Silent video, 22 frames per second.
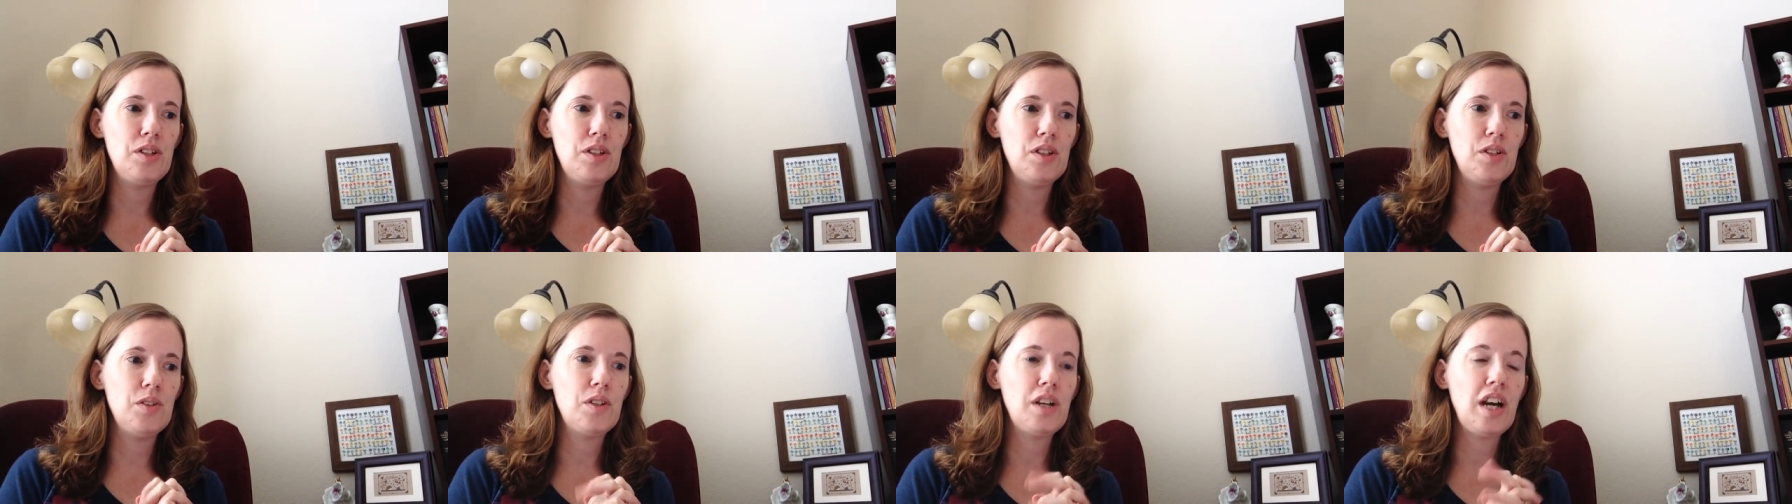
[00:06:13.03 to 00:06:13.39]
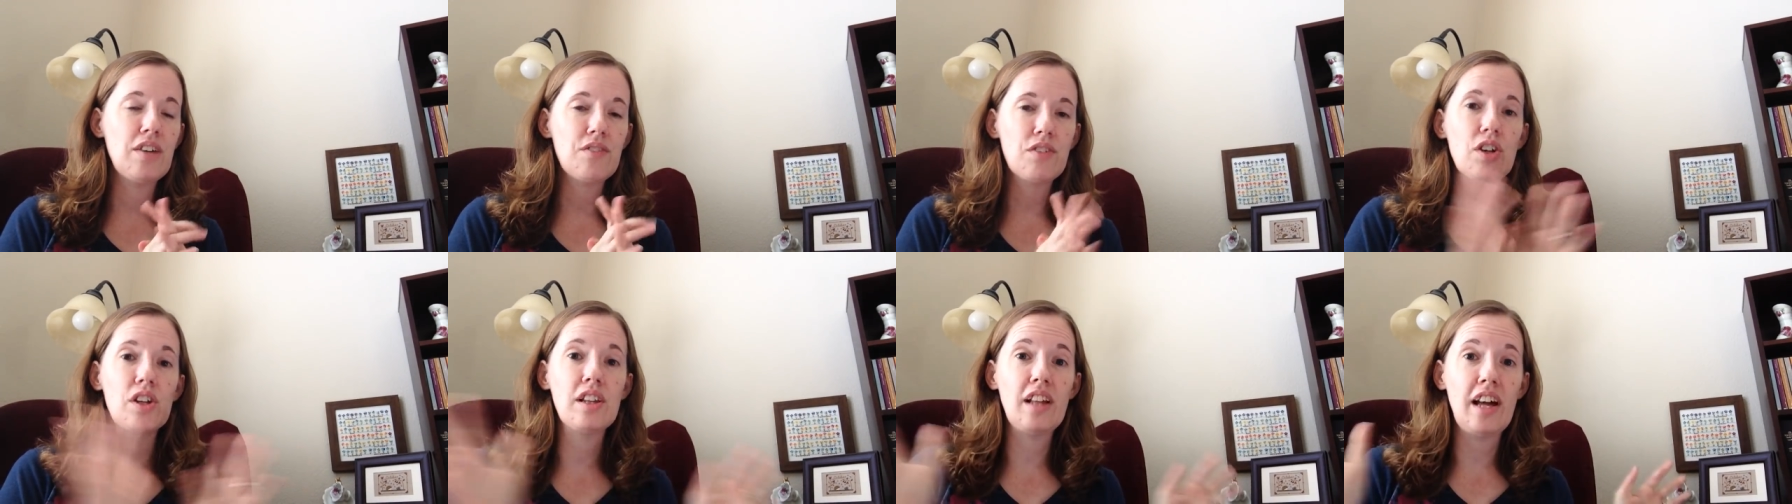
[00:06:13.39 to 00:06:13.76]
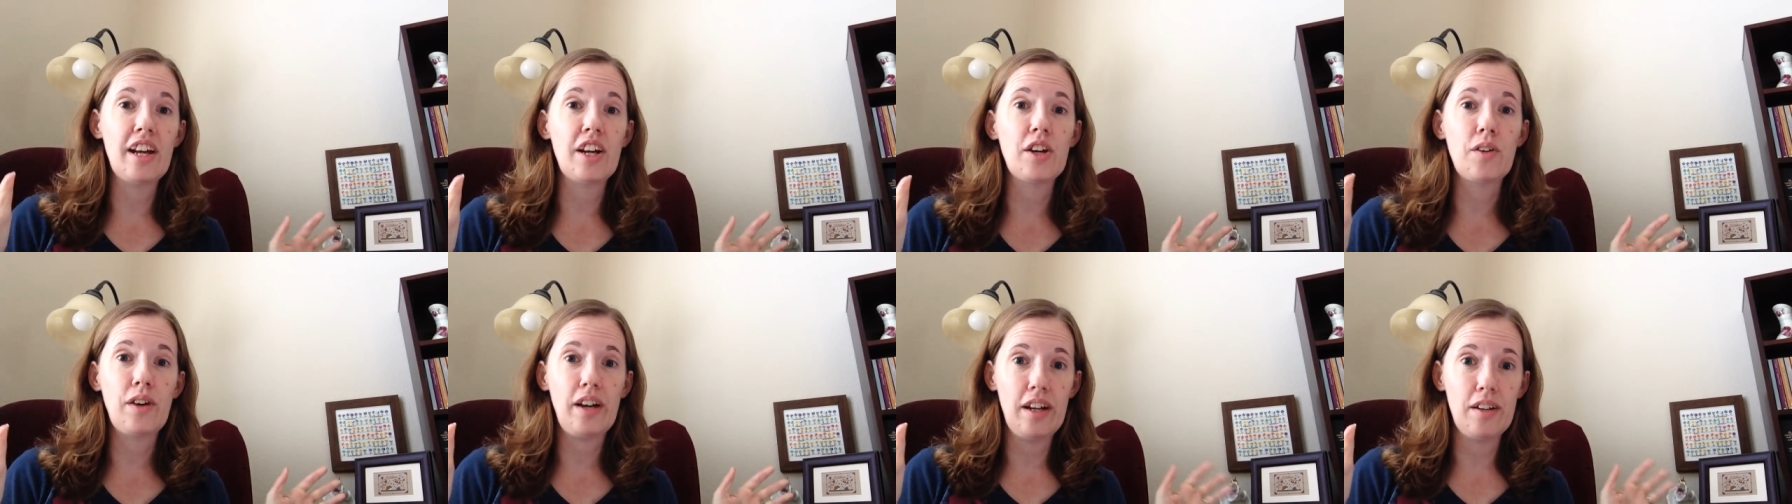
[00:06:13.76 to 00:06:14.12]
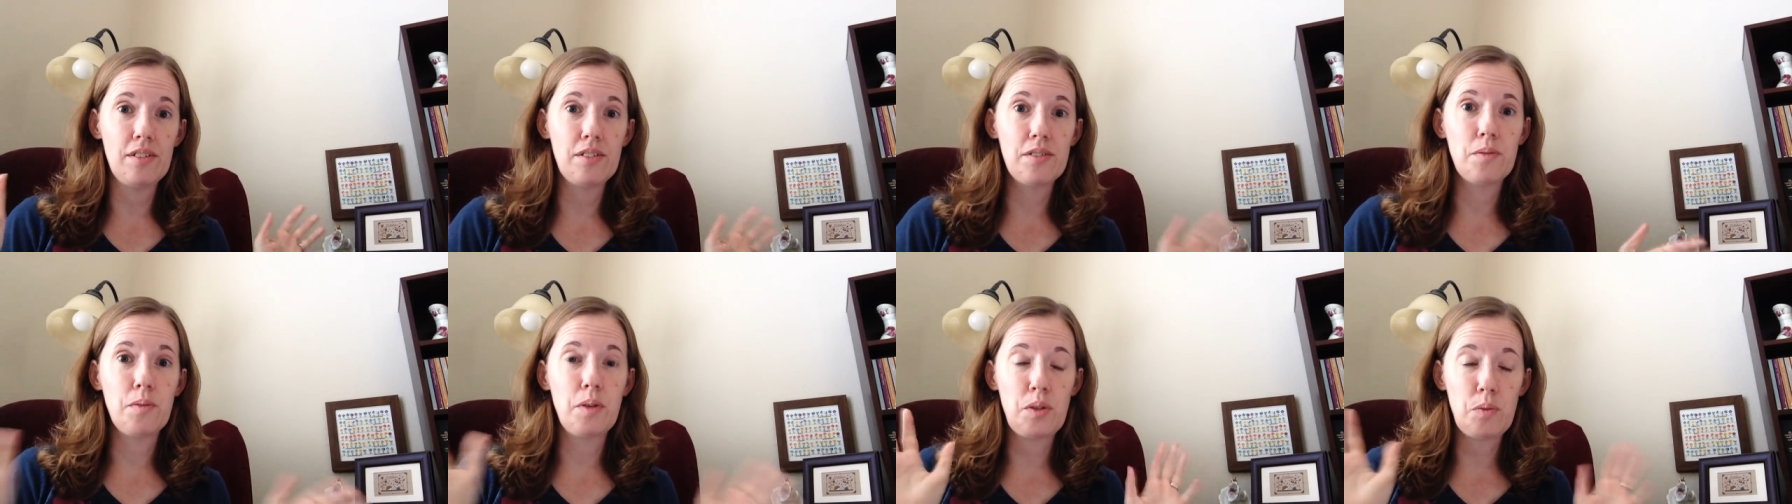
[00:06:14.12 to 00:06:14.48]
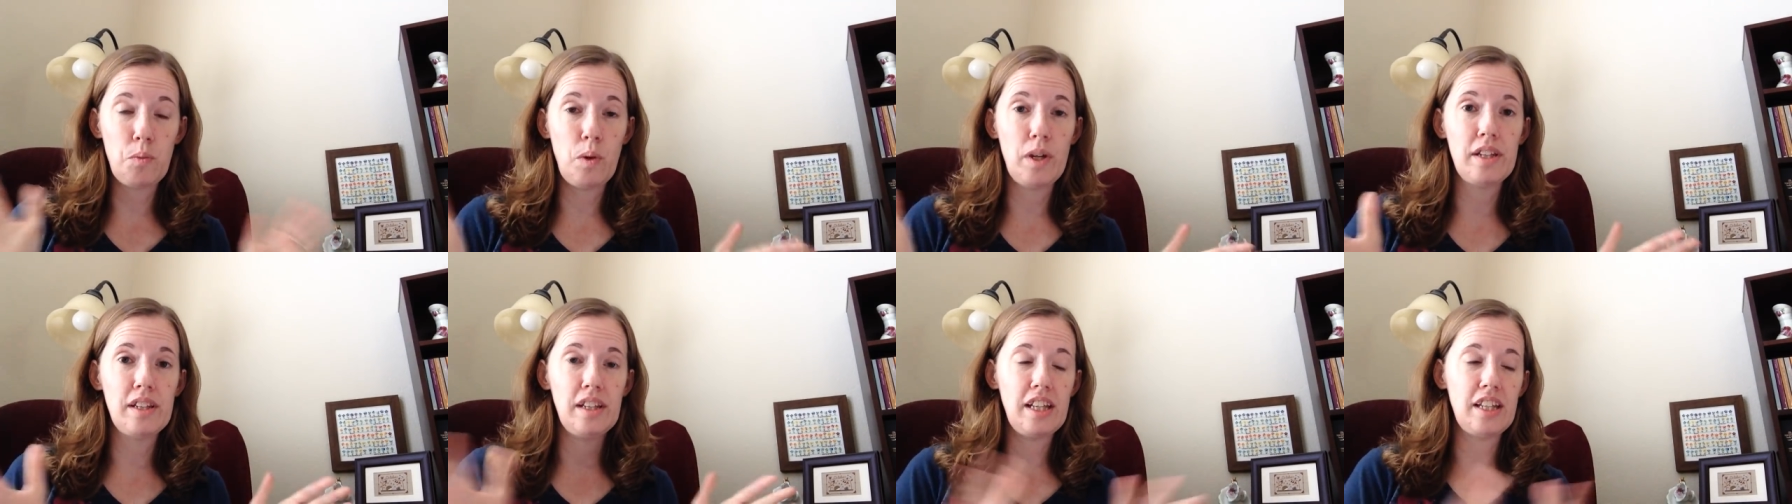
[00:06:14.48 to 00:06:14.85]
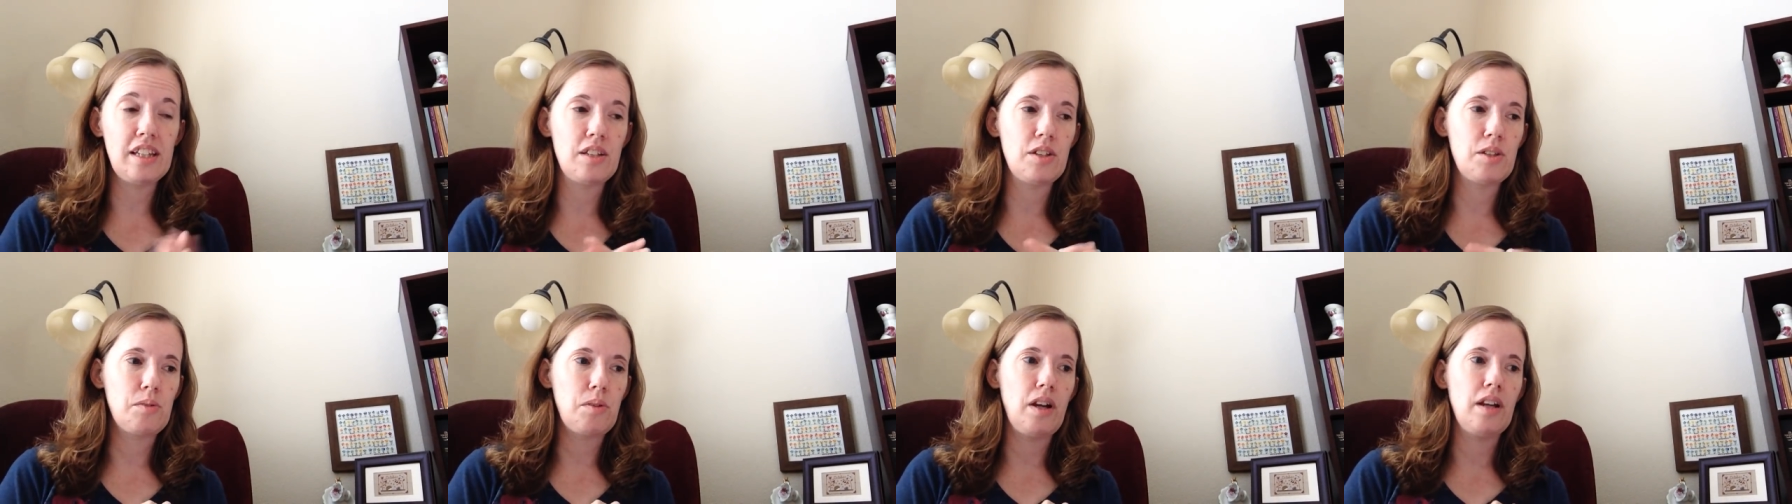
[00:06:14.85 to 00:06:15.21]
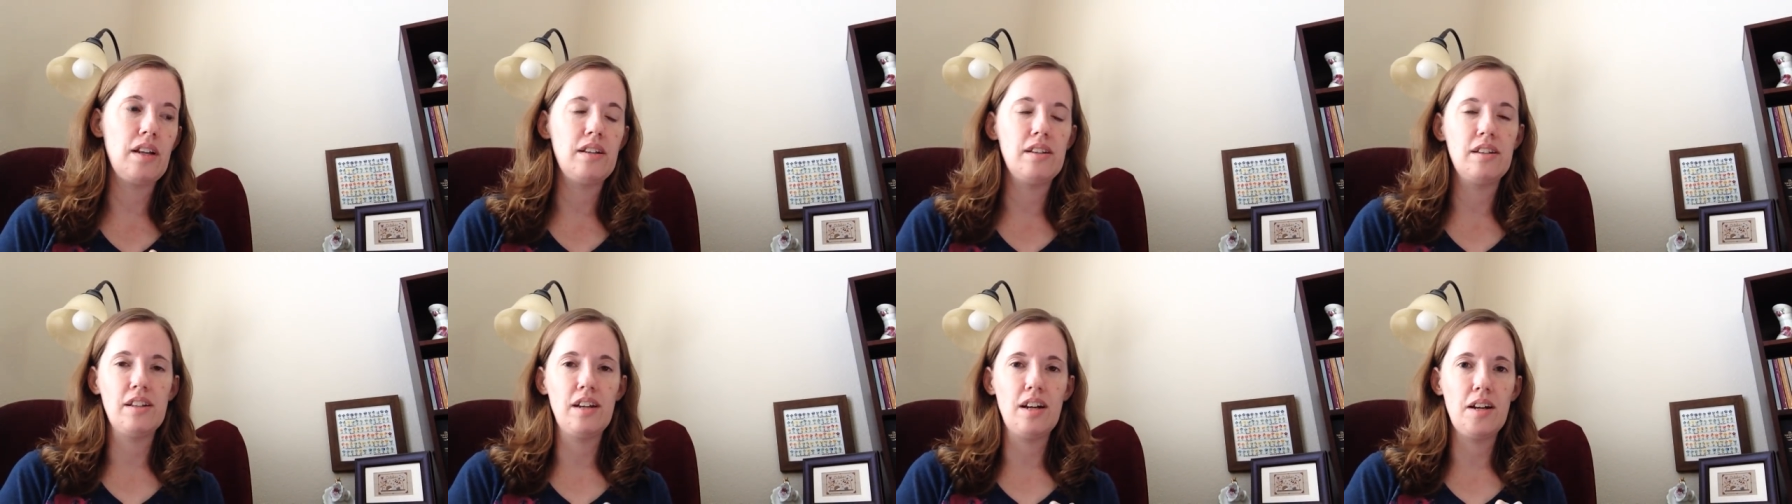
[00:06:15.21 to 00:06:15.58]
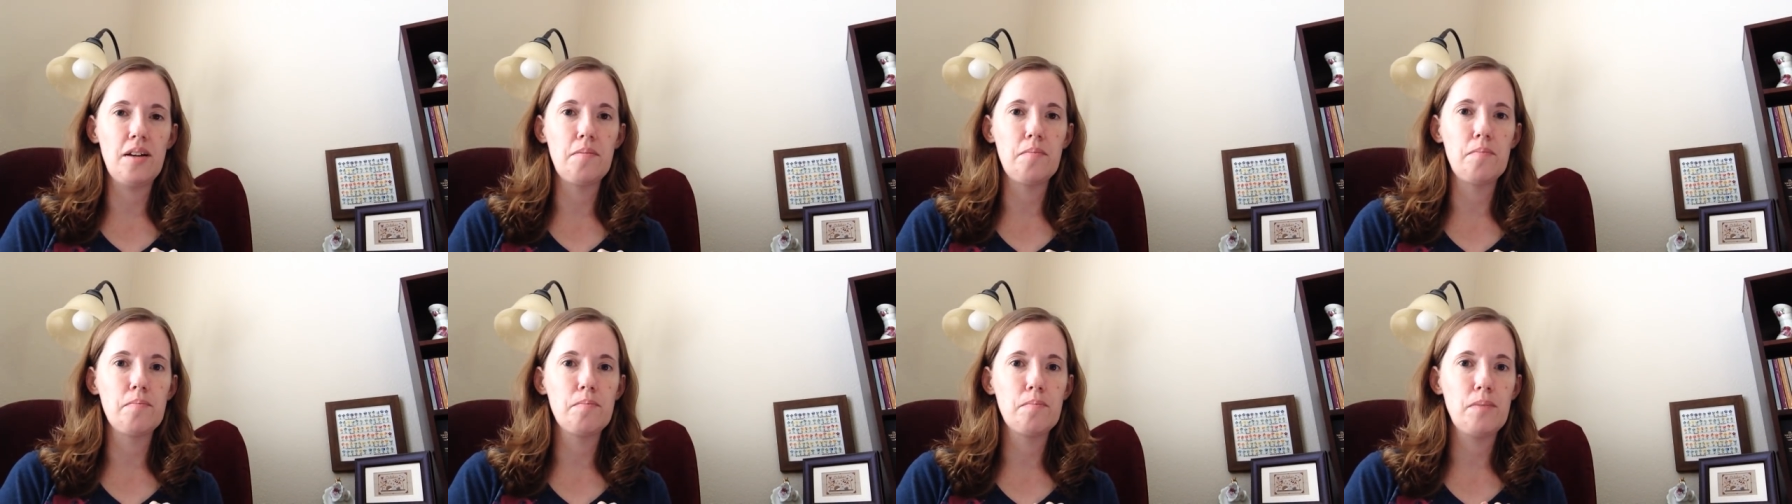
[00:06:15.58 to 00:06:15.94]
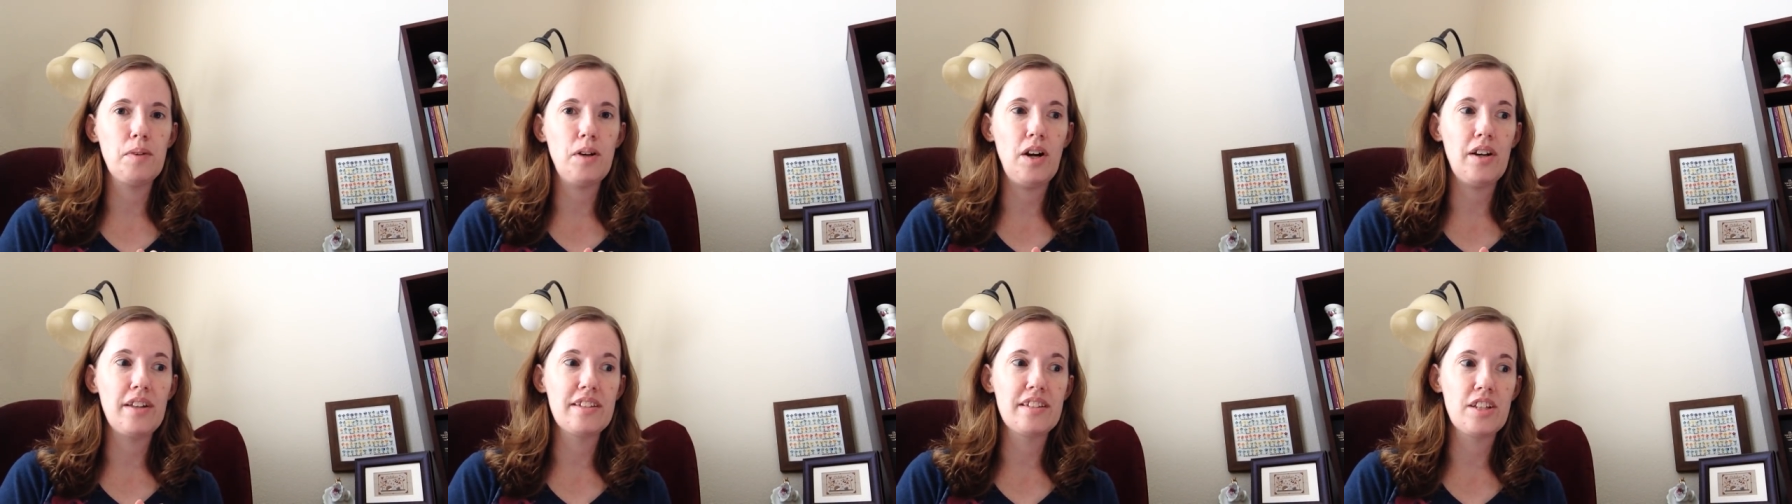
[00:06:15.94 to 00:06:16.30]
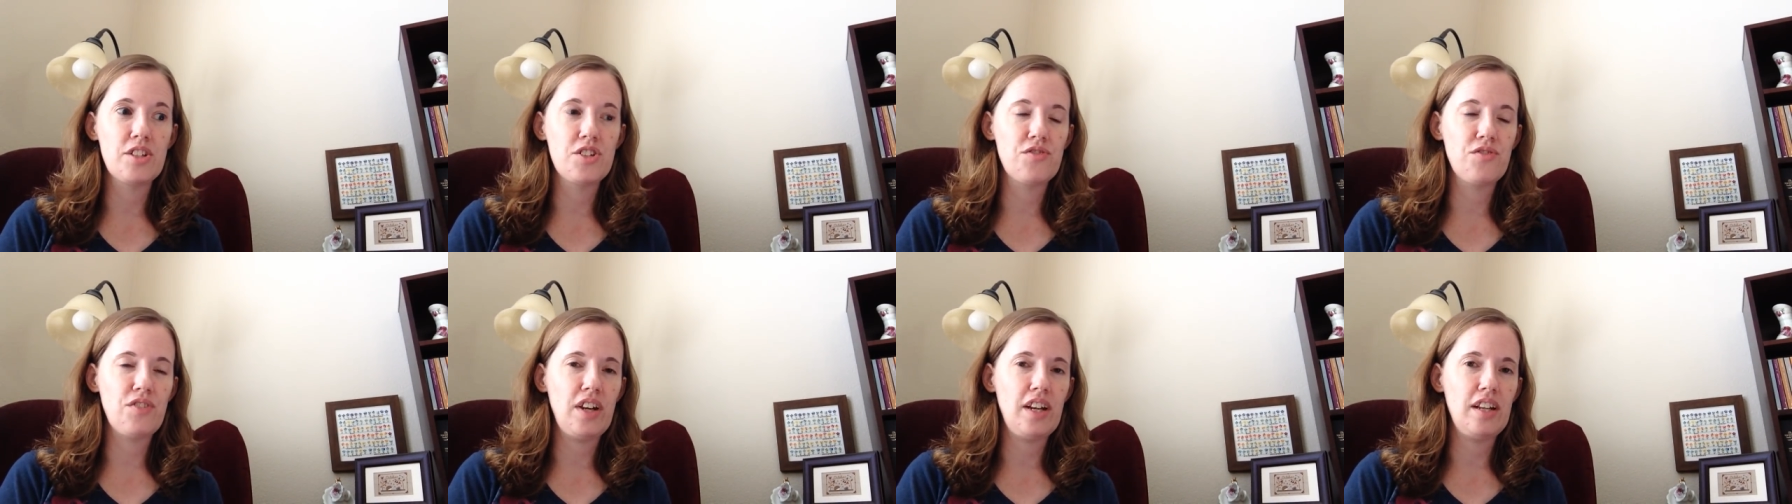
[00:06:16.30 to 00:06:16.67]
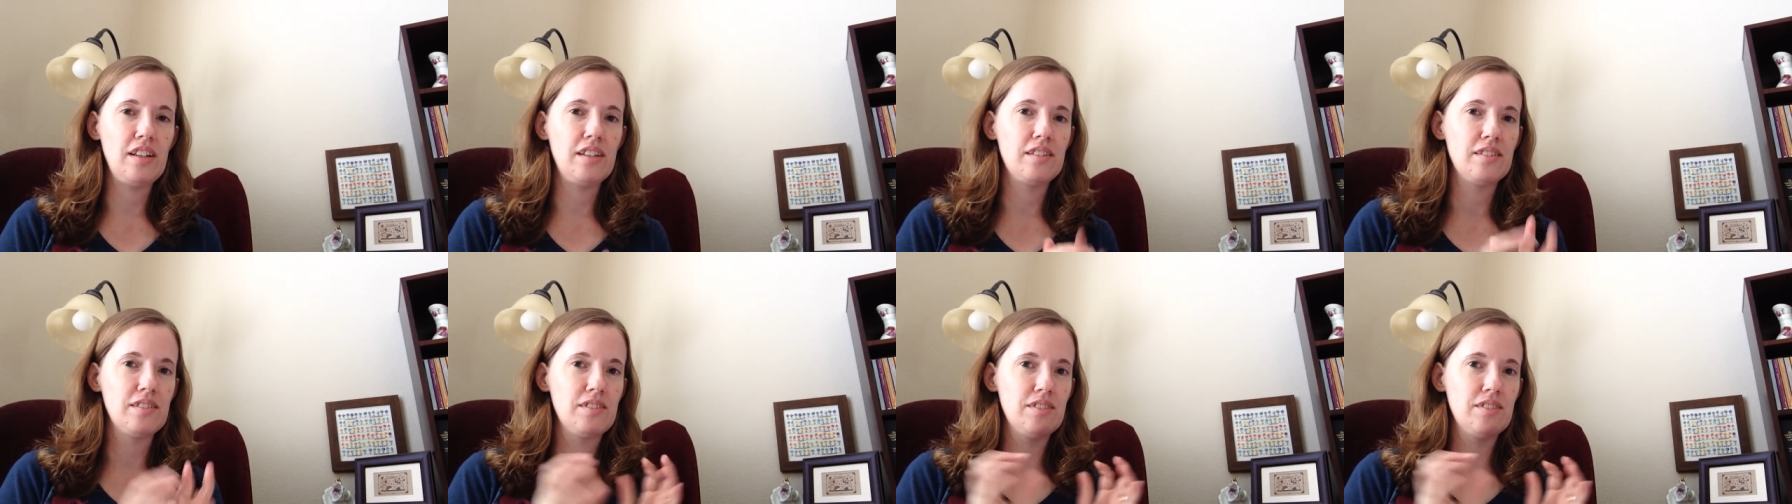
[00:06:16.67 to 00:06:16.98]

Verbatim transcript: You cover a lot of ground with one length of thread um, on such fine,